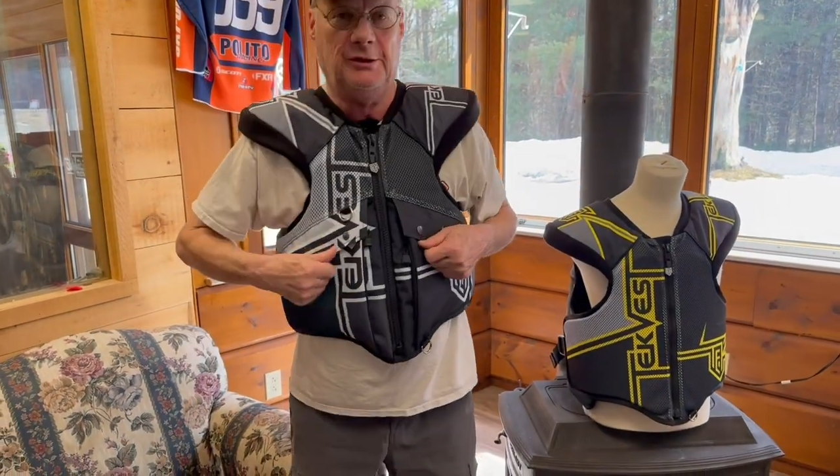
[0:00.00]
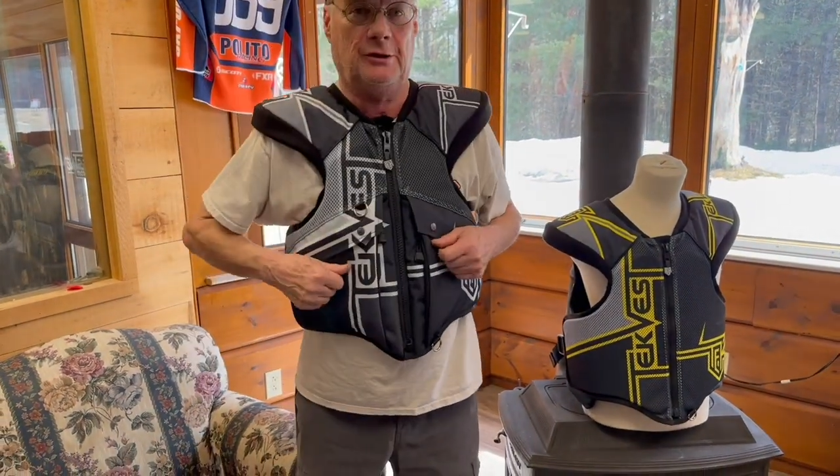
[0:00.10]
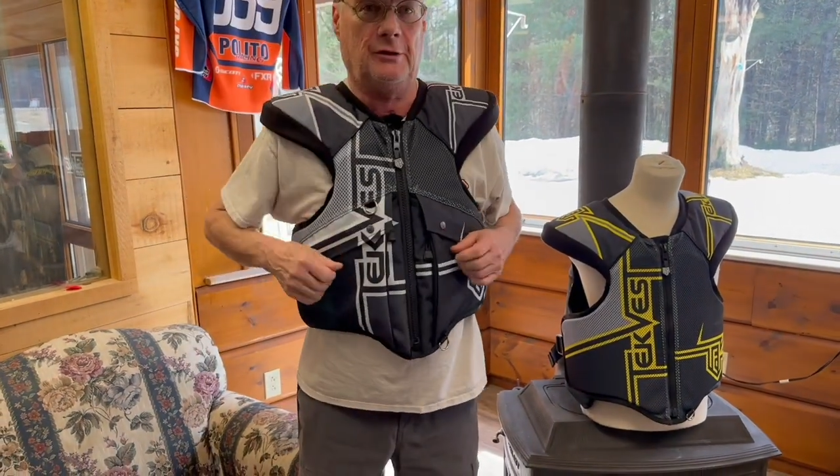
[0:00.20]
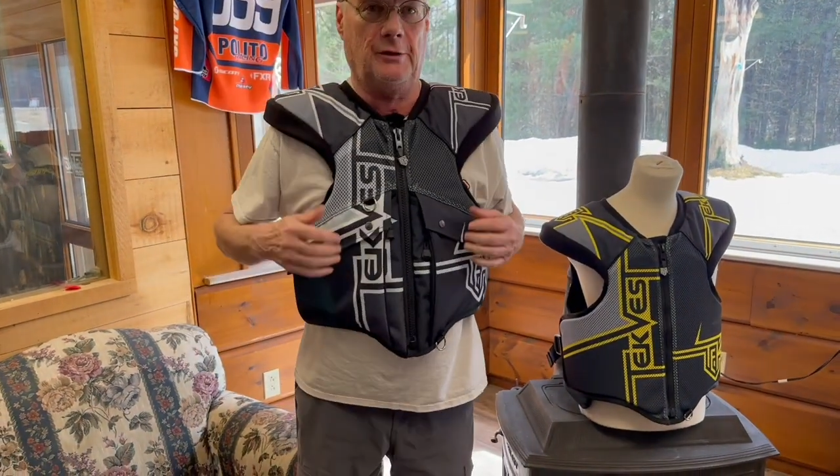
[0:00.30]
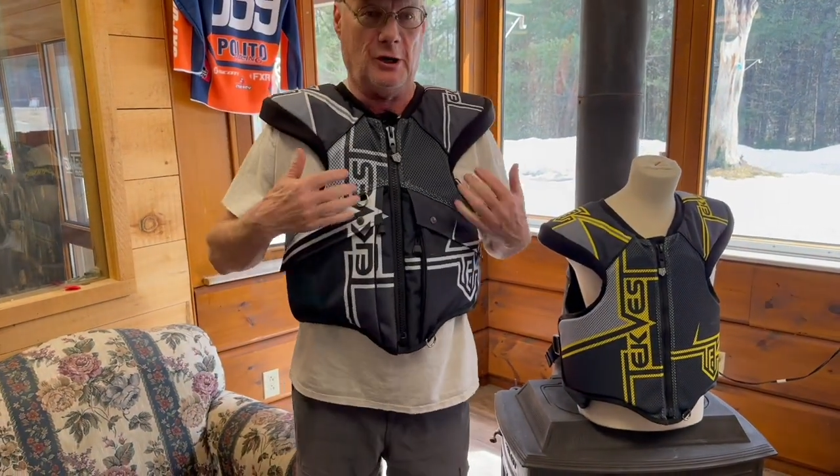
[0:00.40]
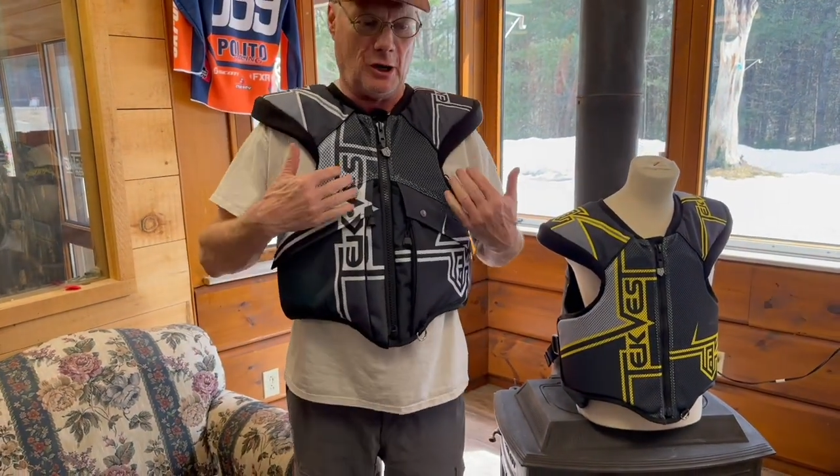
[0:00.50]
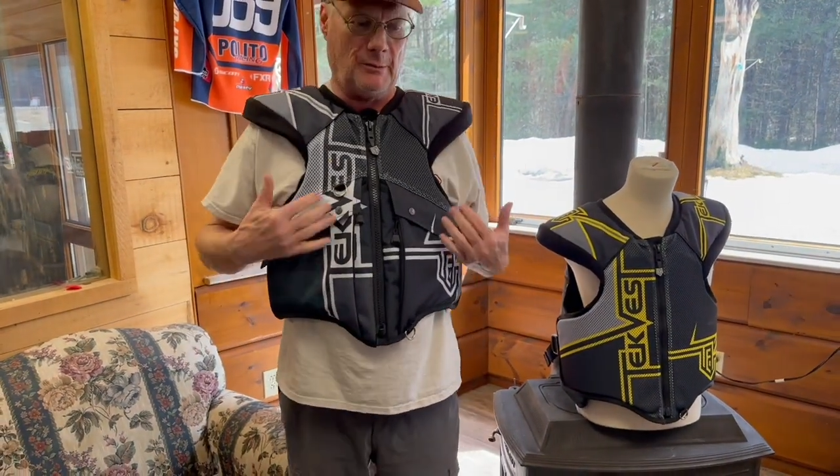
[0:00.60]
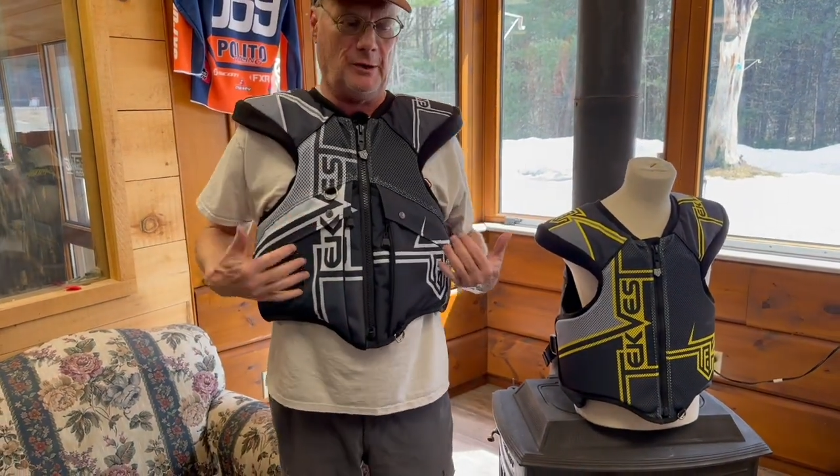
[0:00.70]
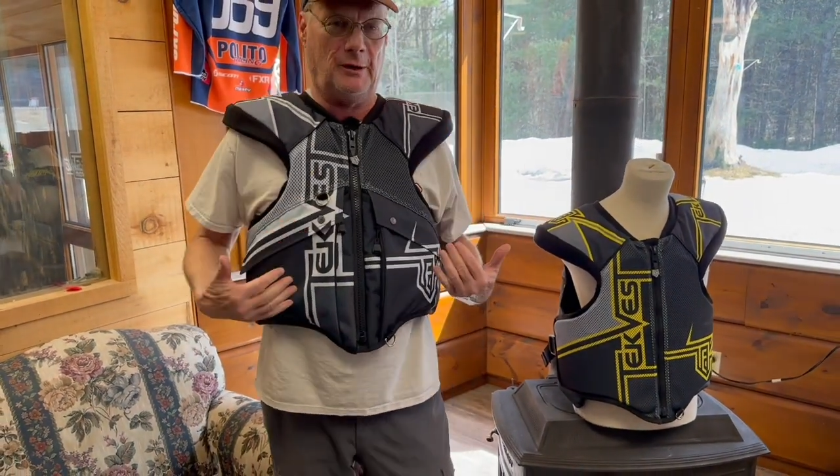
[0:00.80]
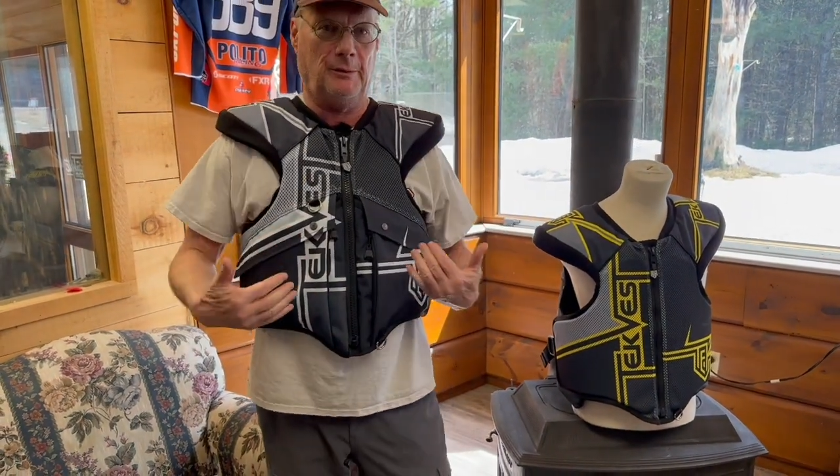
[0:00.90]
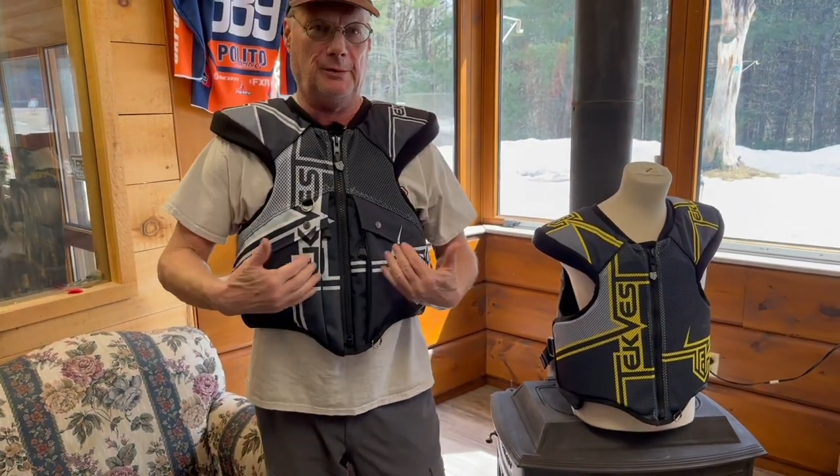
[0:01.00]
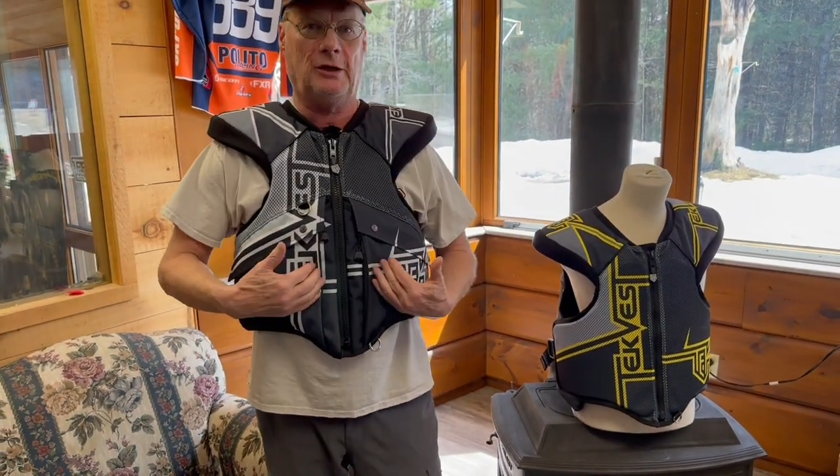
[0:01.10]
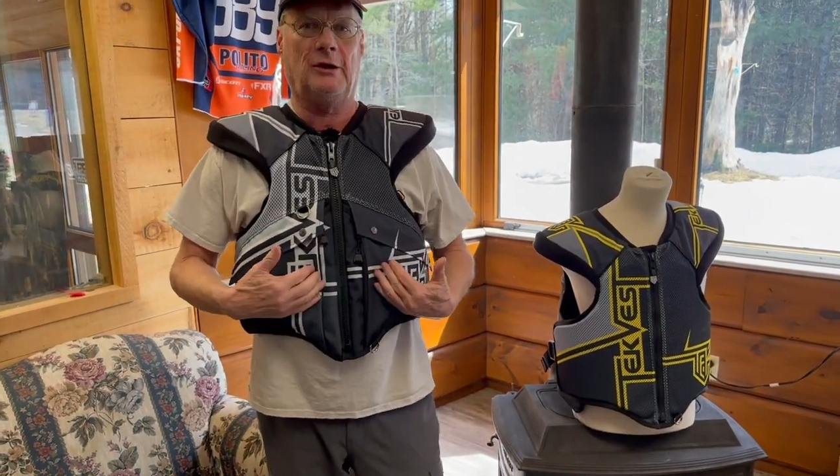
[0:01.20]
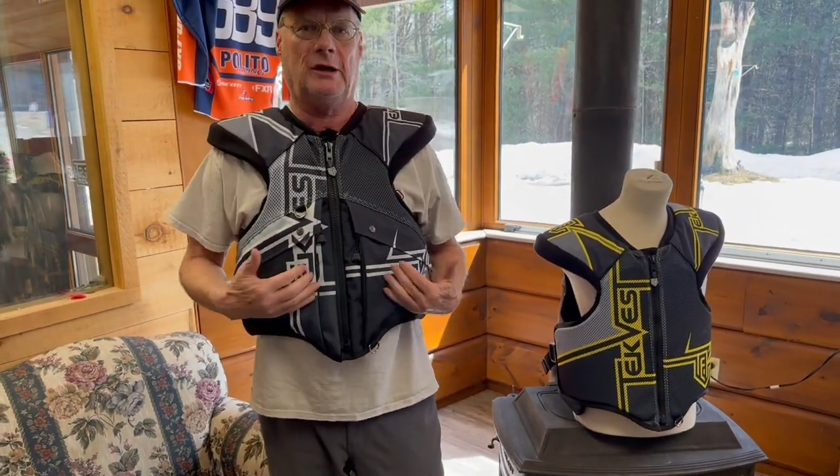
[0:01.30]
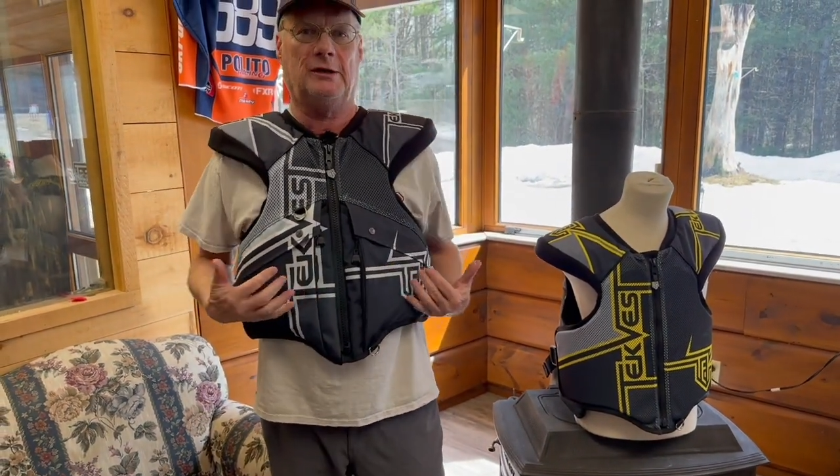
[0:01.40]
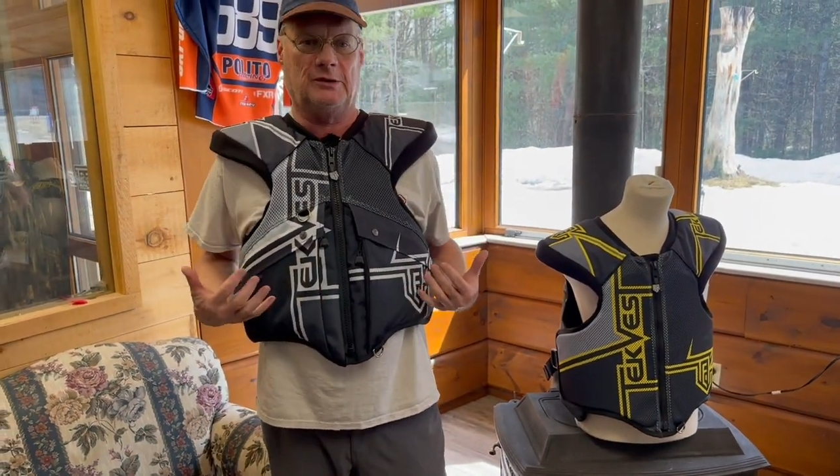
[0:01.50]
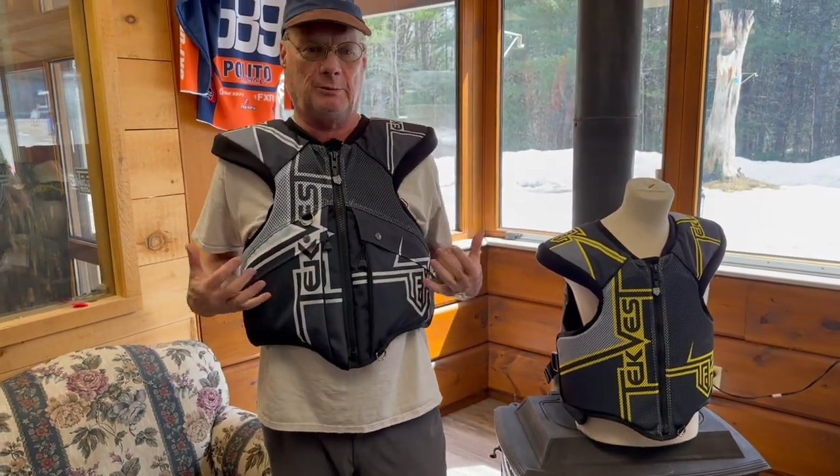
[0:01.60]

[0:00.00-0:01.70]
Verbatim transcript: here, the armor in behind is